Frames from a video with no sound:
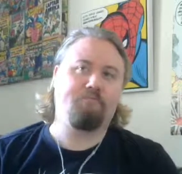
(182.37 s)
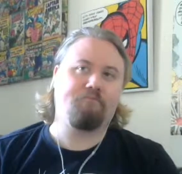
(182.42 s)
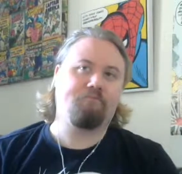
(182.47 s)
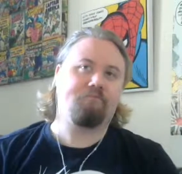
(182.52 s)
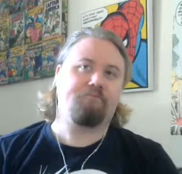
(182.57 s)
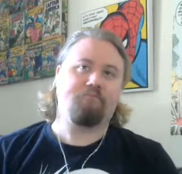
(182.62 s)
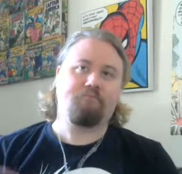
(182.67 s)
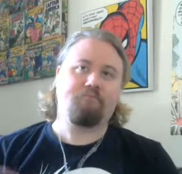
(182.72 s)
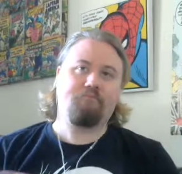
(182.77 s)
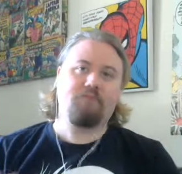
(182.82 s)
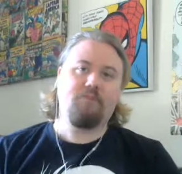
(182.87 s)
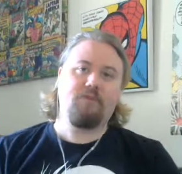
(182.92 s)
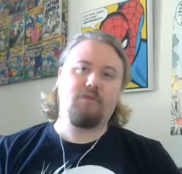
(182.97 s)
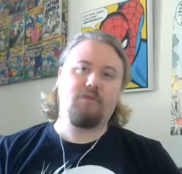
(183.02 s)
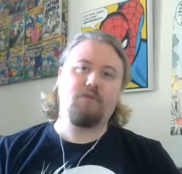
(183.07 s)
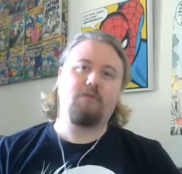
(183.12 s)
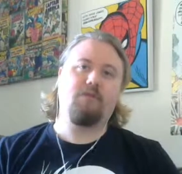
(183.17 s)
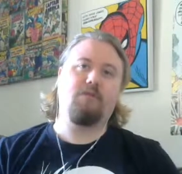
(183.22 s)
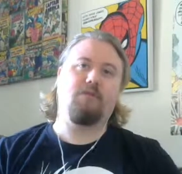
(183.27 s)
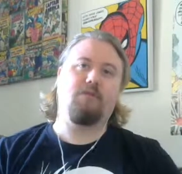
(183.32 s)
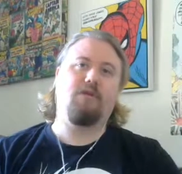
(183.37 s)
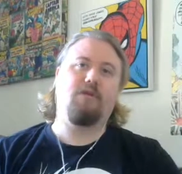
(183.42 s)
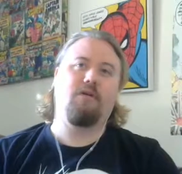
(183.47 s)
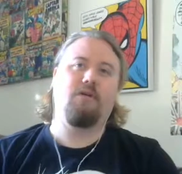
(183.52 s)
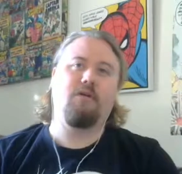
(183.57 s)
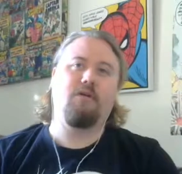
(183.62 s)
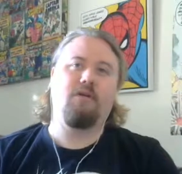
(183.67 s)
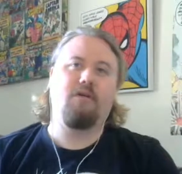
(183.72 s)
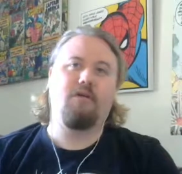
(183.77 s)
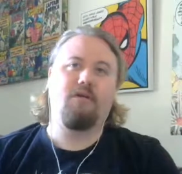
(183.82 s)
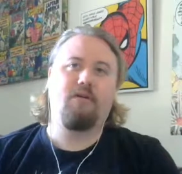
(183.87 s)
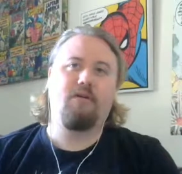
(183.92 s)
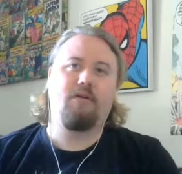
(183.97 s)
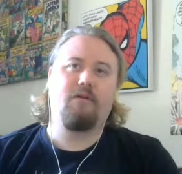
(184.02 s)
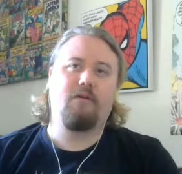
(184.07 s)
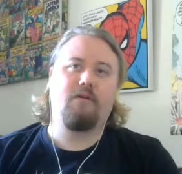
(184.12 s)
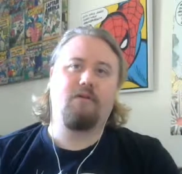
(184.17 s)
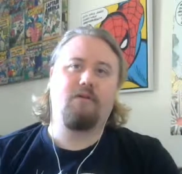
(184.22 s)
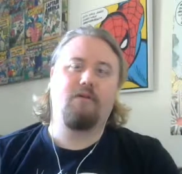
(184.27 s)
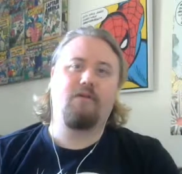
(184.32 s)

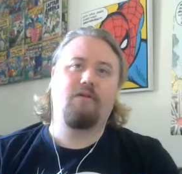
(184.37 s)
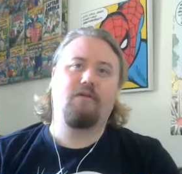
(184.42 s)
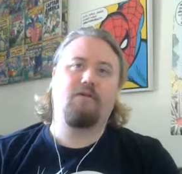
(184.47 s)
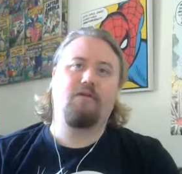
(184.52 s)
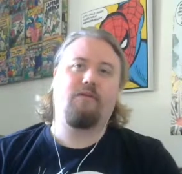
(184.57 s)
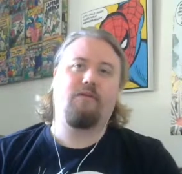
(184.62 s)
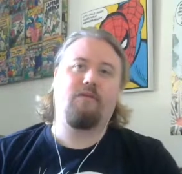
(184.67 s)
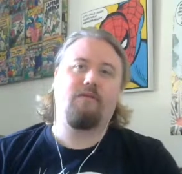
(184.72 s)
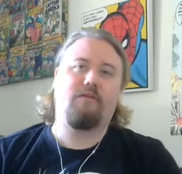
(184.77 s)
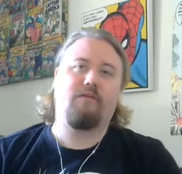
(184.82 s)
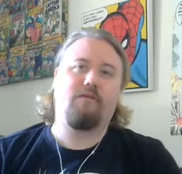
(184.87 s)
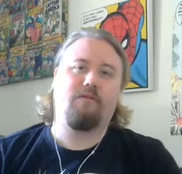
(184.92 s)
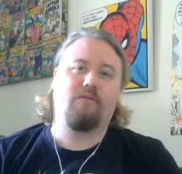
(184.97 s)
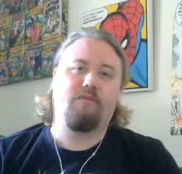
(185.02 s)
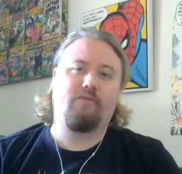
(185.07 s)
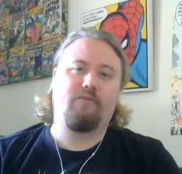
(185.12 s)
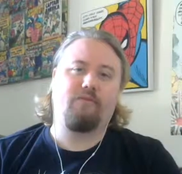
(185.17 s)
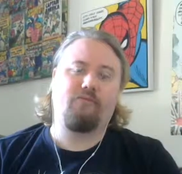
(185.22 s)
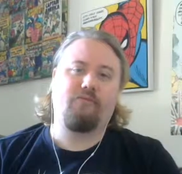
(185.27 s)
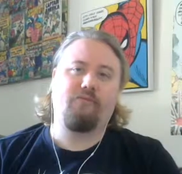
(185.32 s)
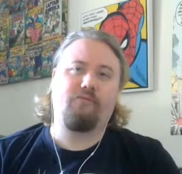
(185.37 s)
Nothing is said.